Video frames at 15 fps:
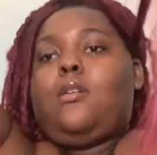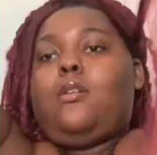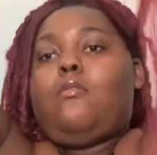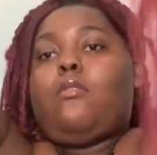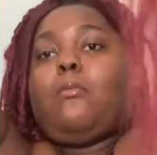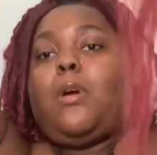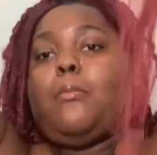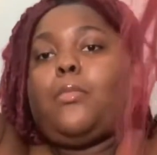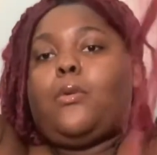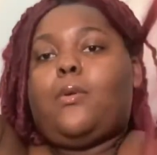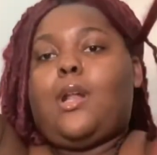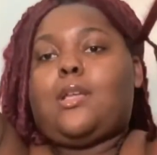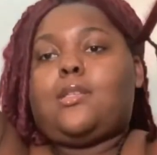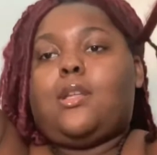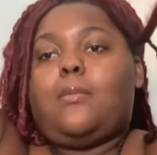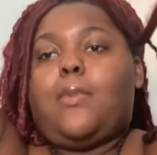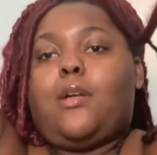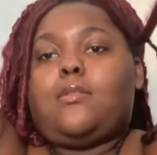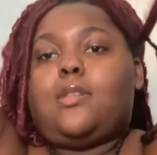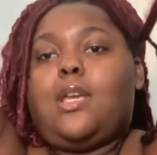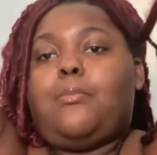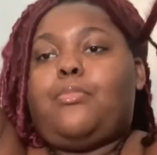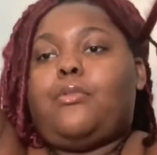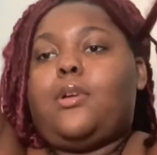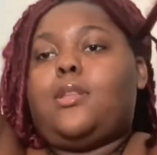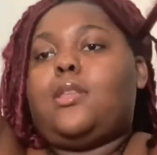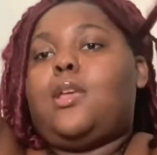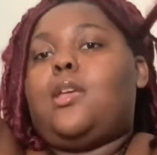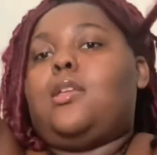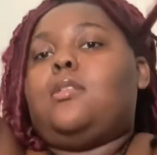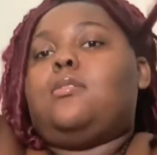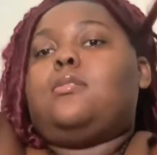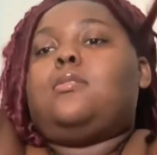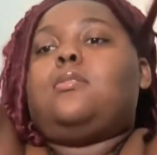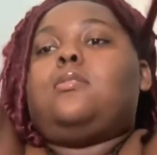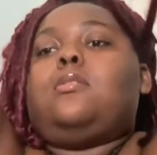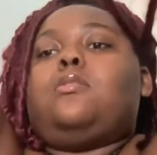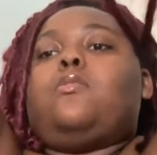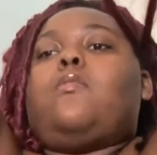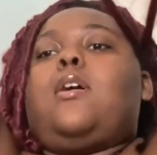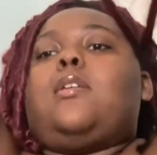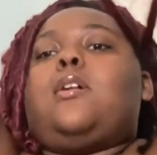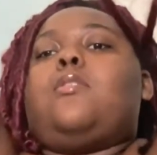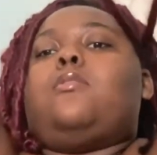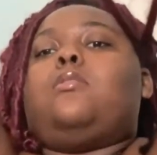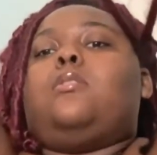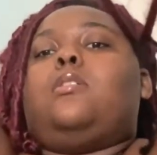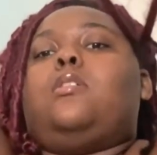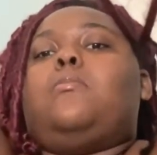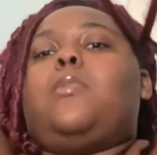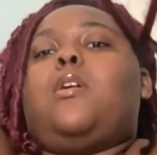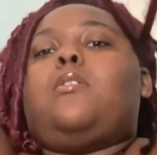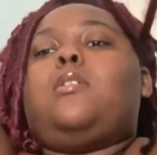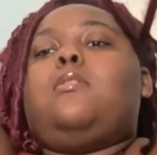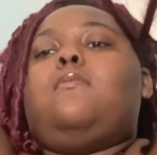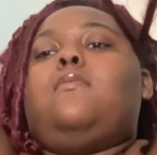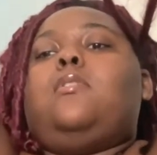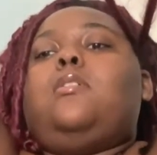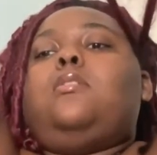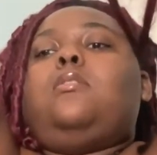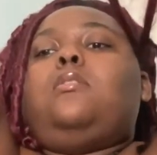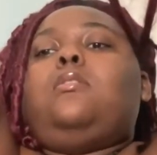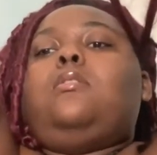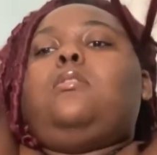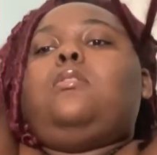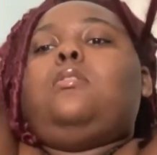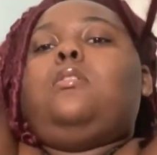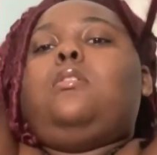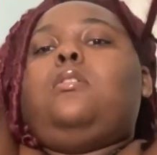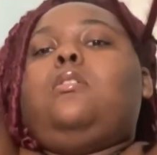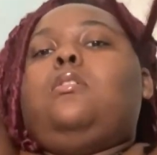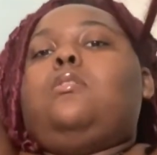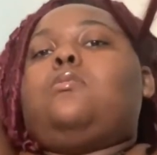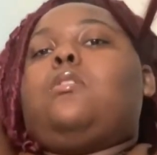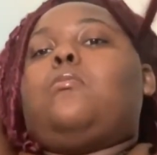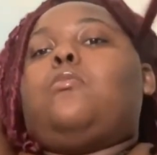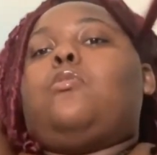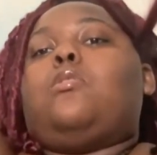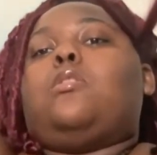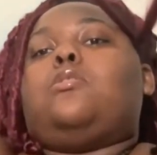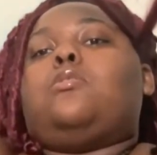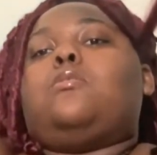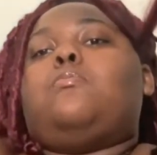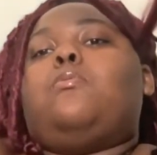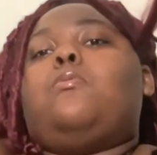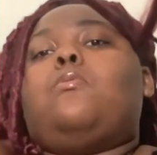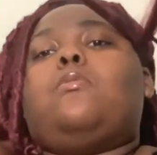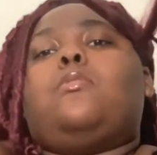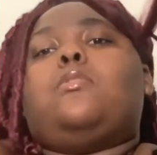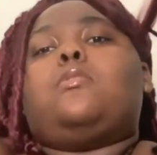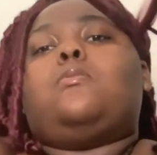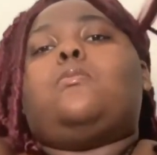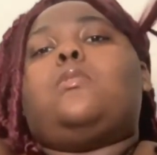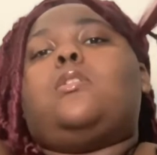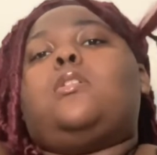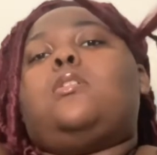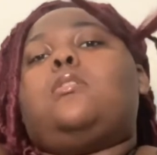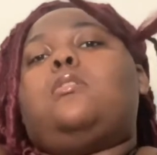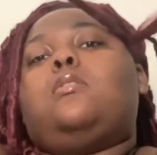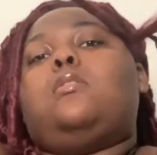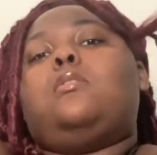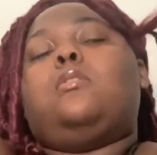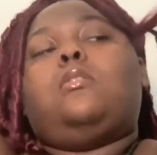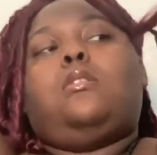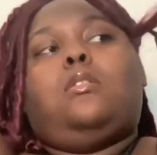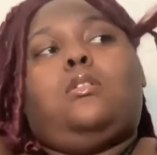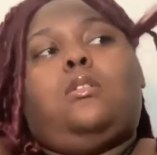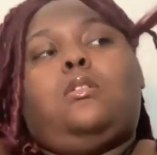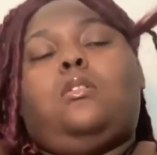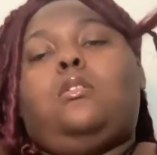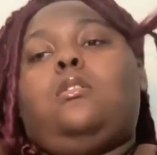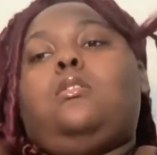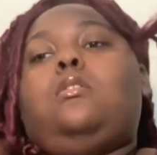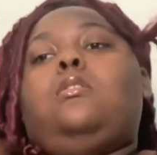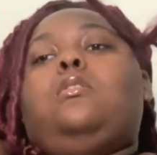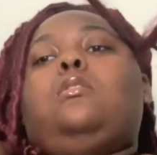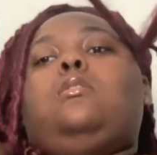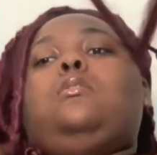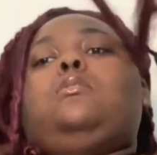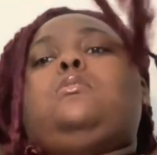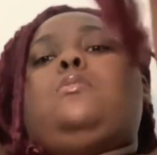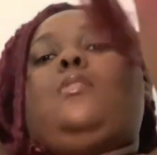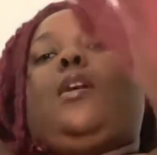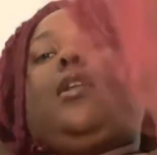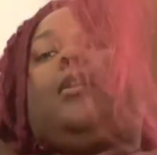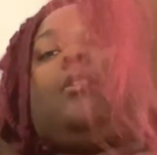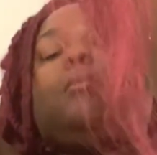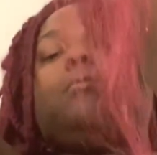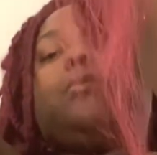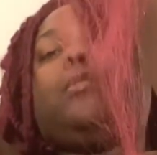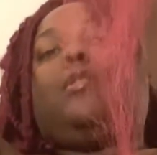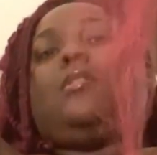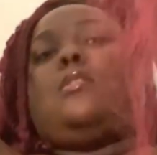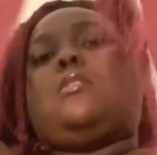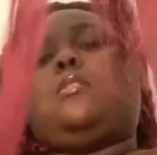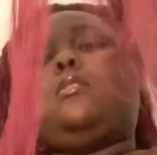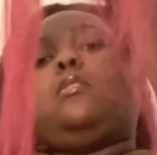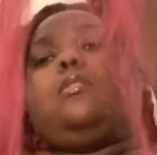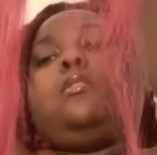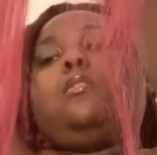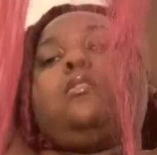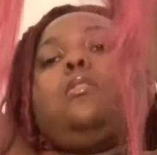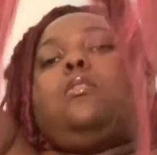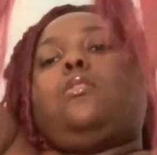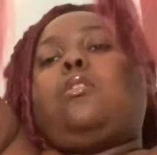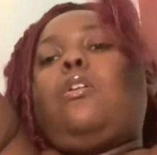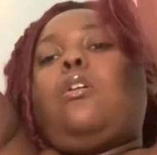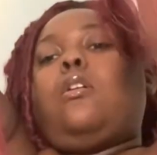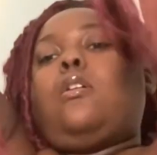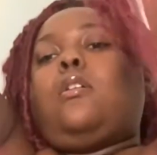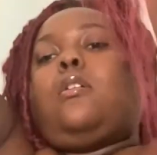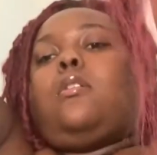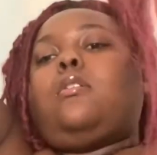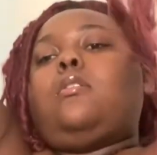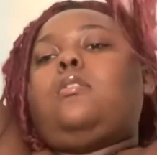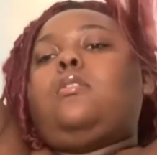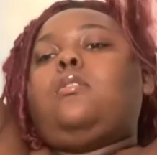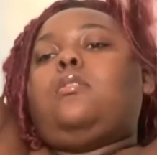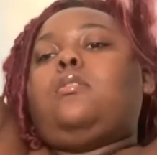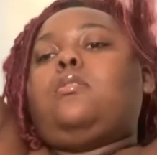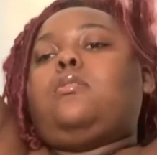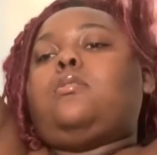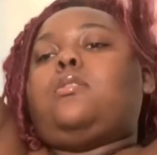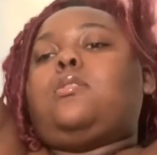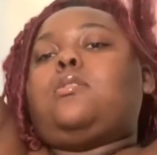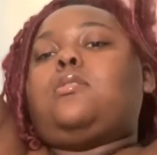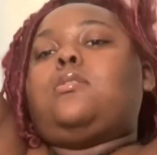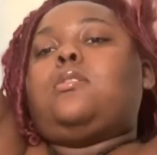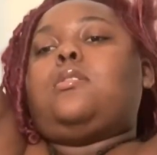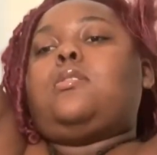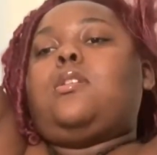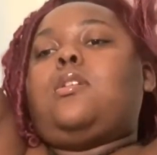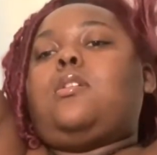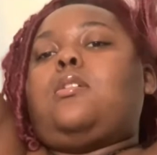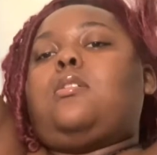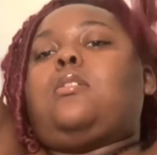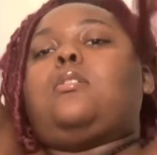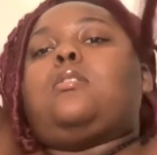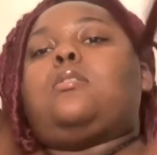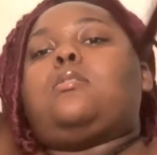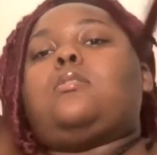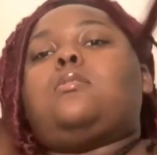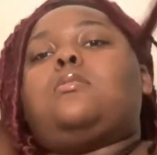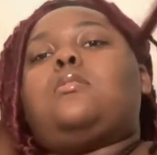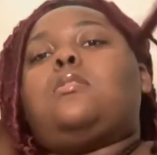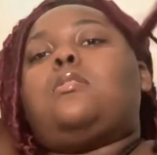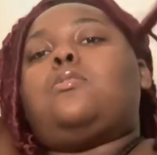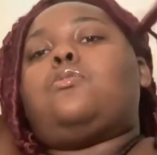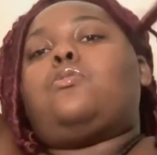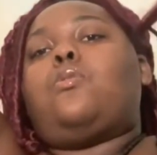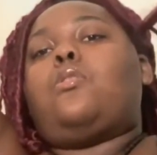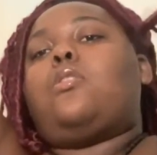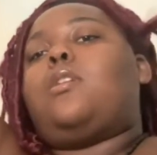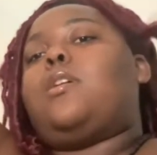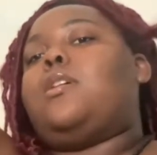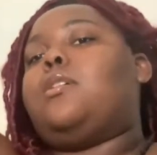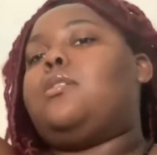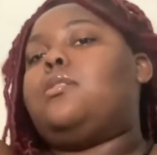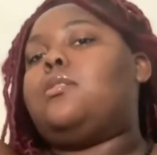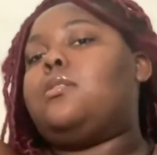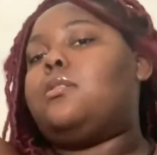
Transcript: Remember what I said about tapering the ends? So right now they're looking about even. So I'm going to just pull this one so that it could be longer. This is this end and this is the shorter end.